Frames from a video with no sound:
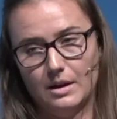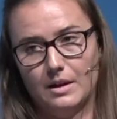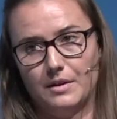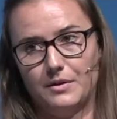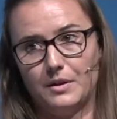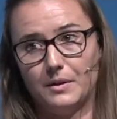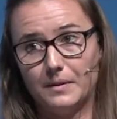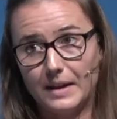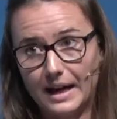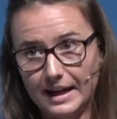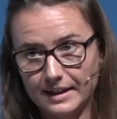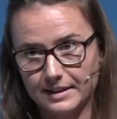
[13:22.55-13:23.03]

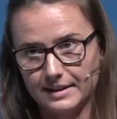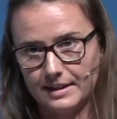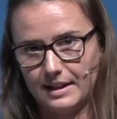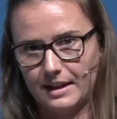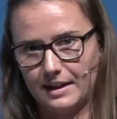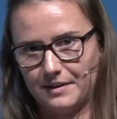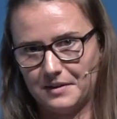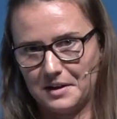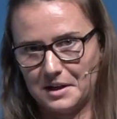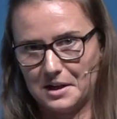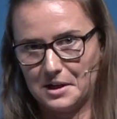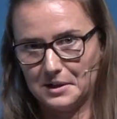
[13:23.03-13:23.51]
The last
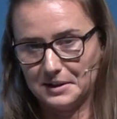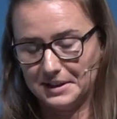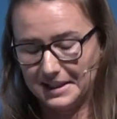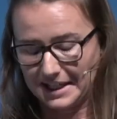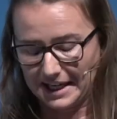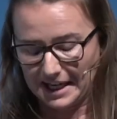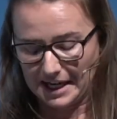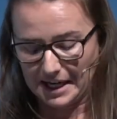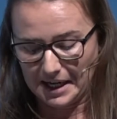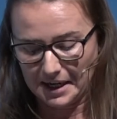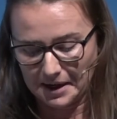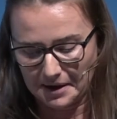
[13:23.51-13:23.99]
thing that I'll
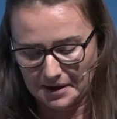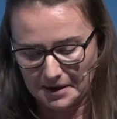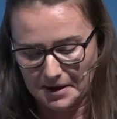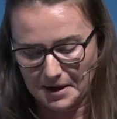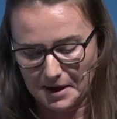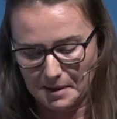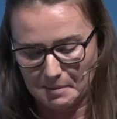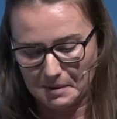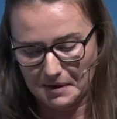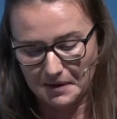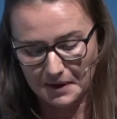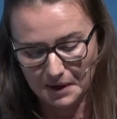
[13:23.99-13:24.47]
say,
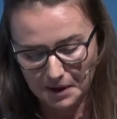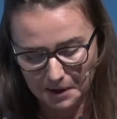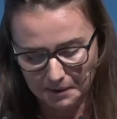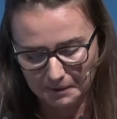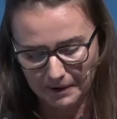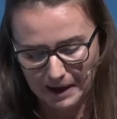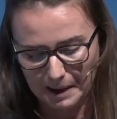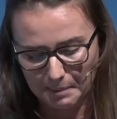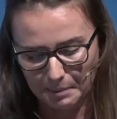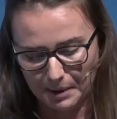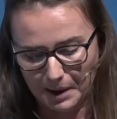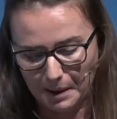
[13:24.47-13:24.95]
and then I'll
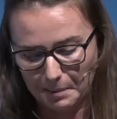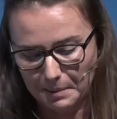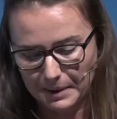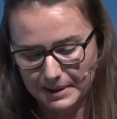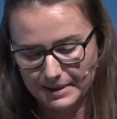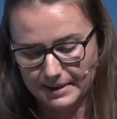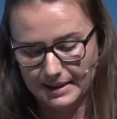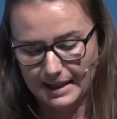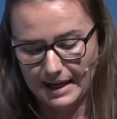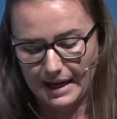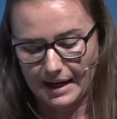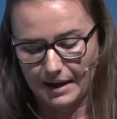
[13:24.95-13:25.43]
wrap up,
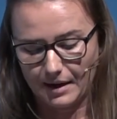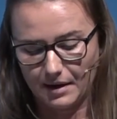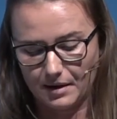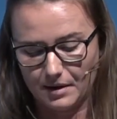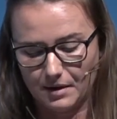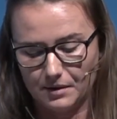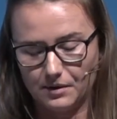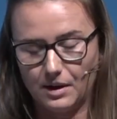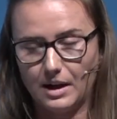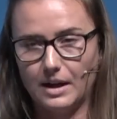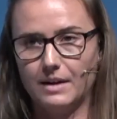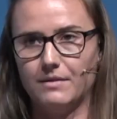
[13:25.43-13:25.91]
is that
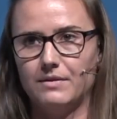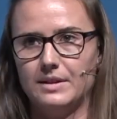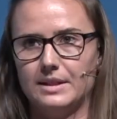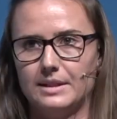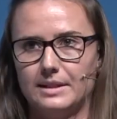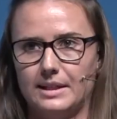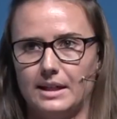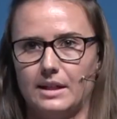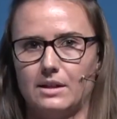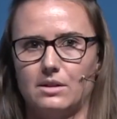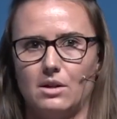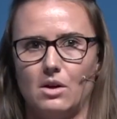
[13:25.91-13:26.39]
a lot of these
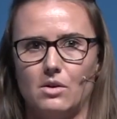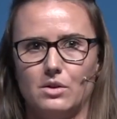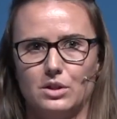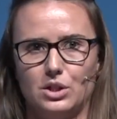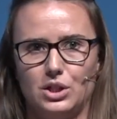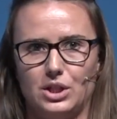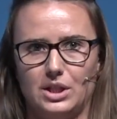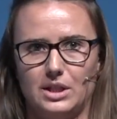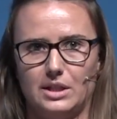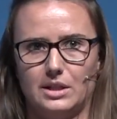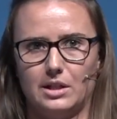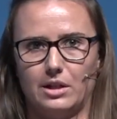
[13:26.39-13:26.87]

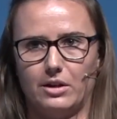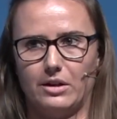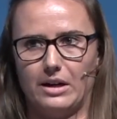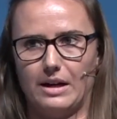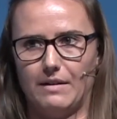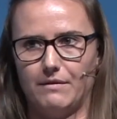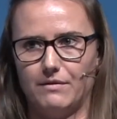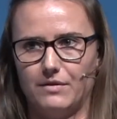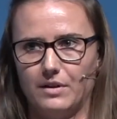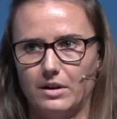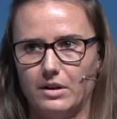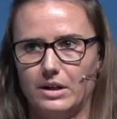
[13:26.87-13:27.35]
technologies are
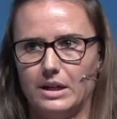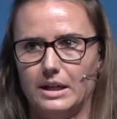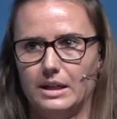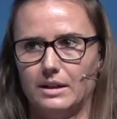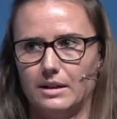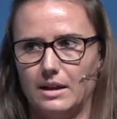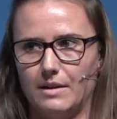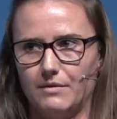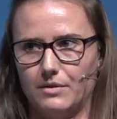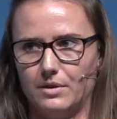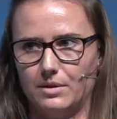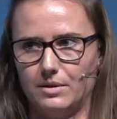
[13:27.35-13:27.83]
at varying
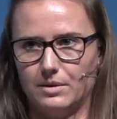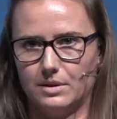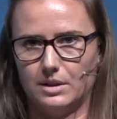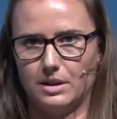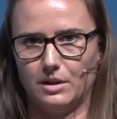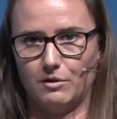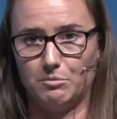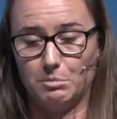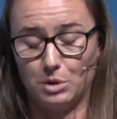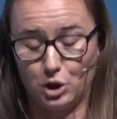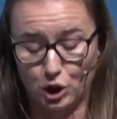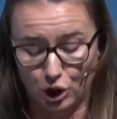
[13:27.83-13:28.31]
levels
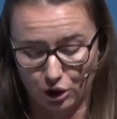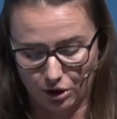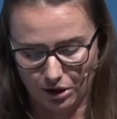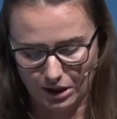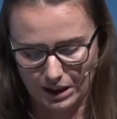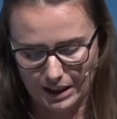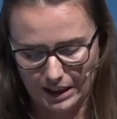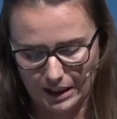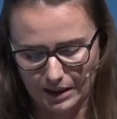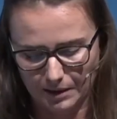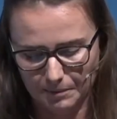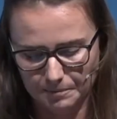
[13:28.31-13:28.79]
of
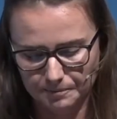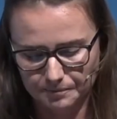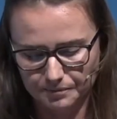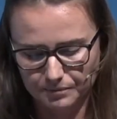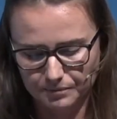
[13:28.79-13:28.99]
maturity.